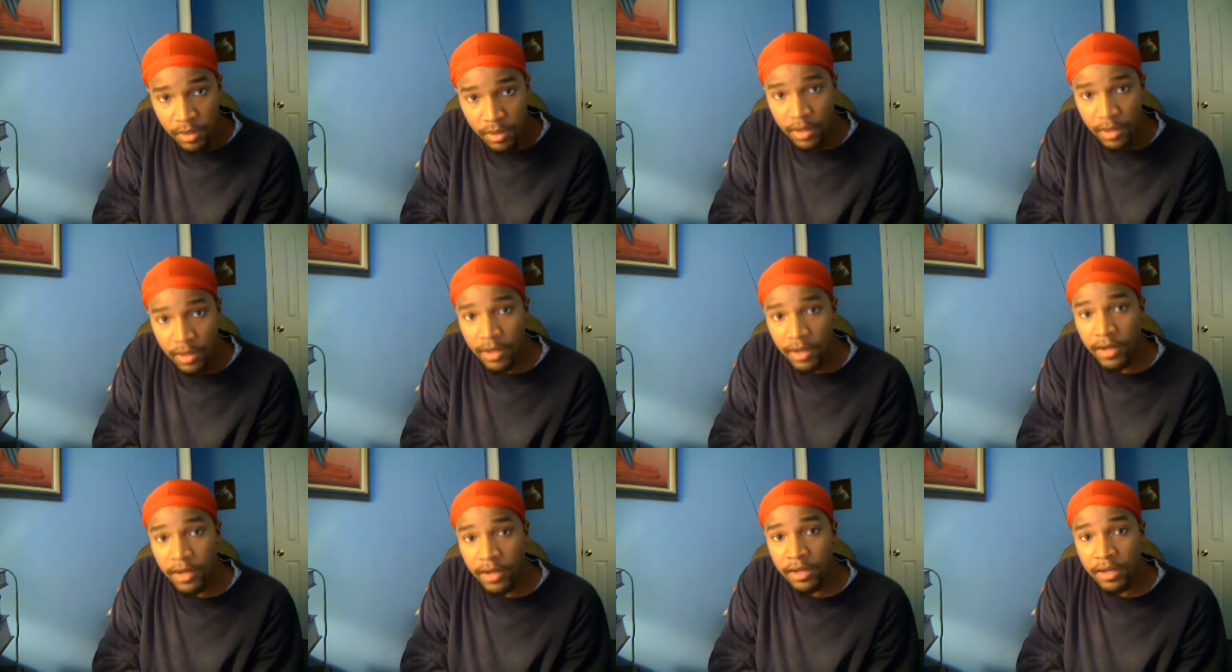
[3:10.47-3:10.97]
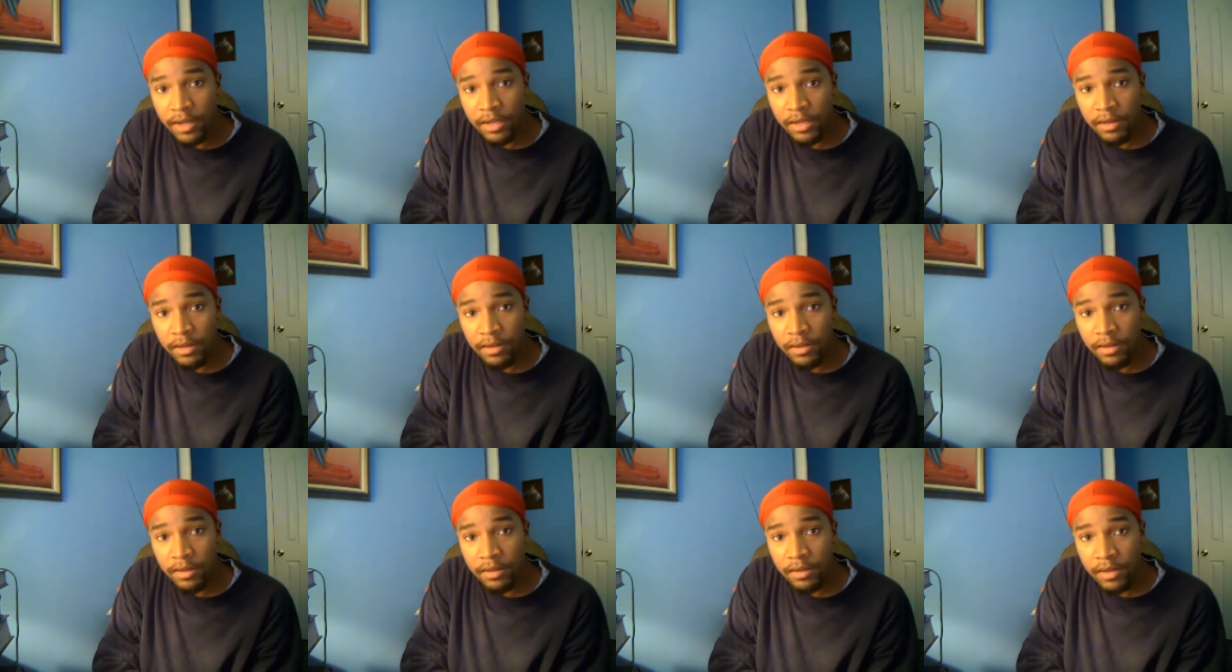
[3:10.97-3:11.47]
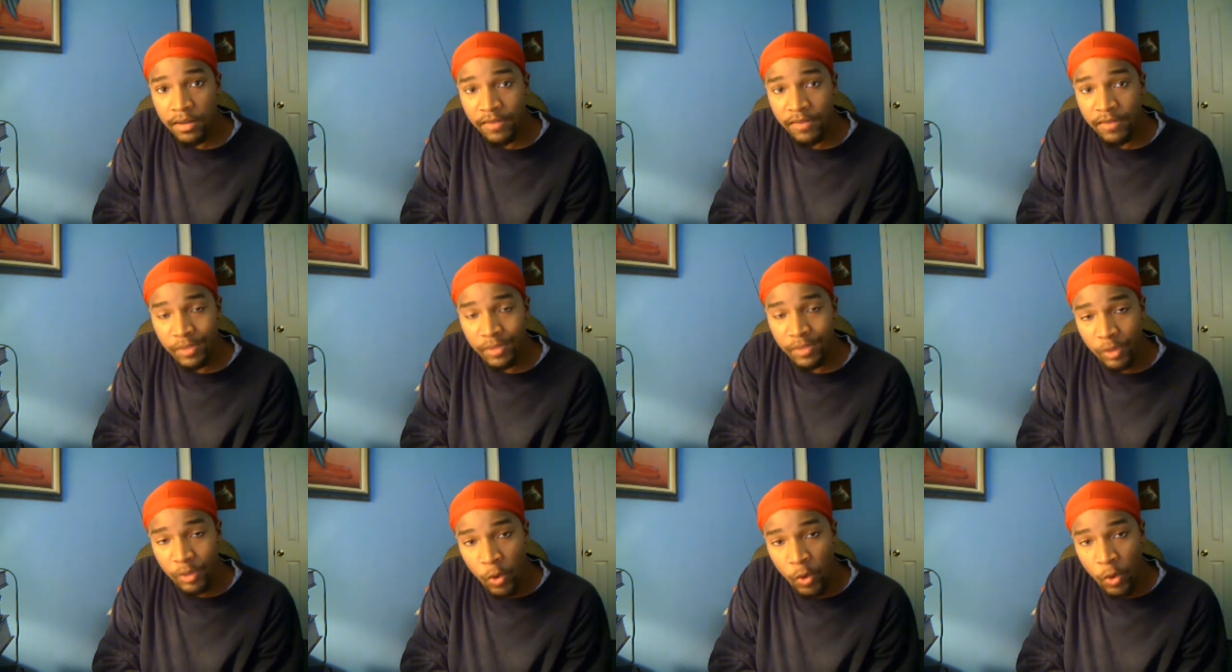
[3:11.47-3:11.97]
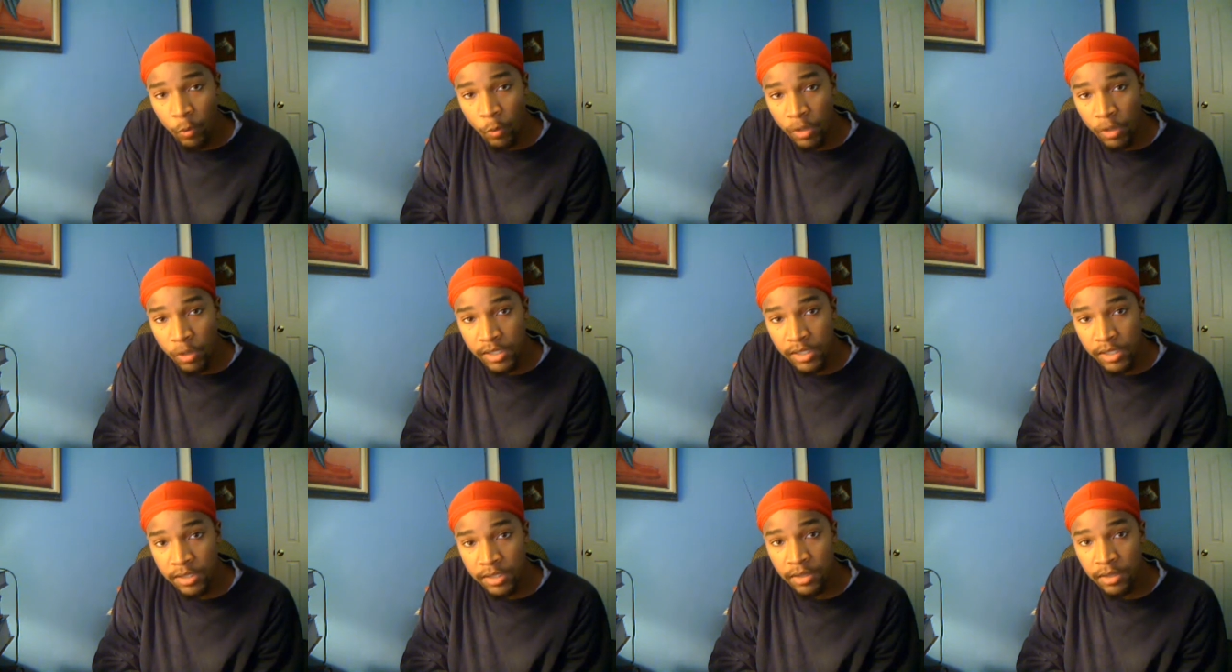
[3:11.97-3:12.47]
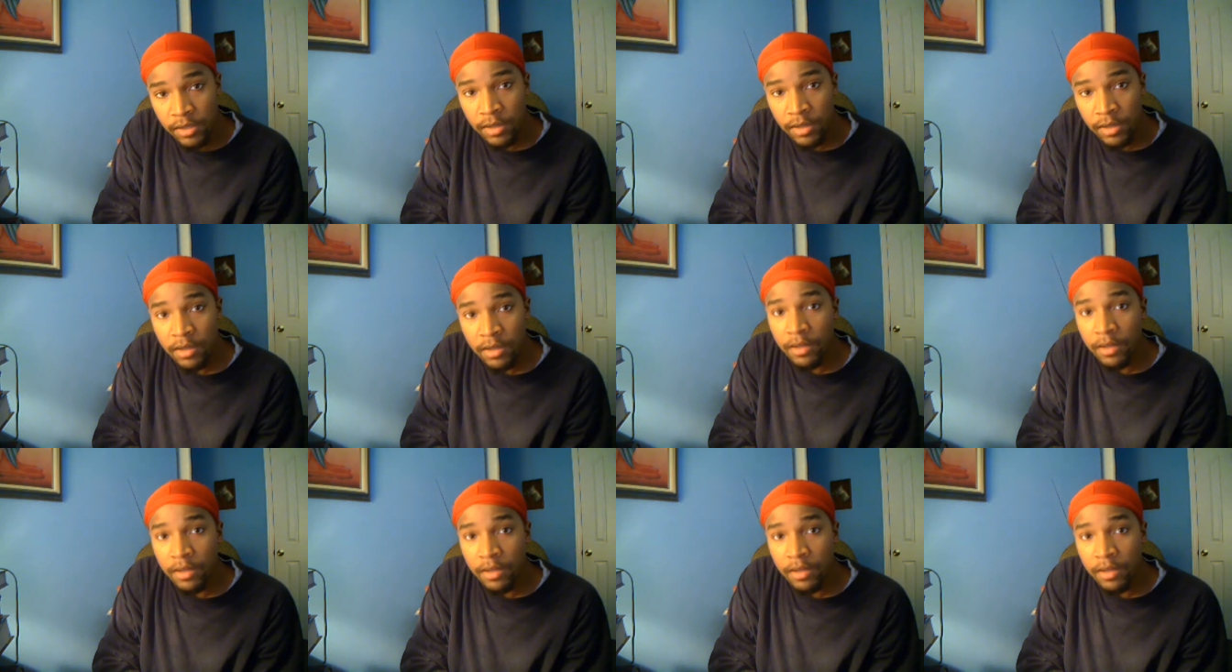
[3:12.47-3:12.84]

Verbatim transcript: Uh, if the Lord willing,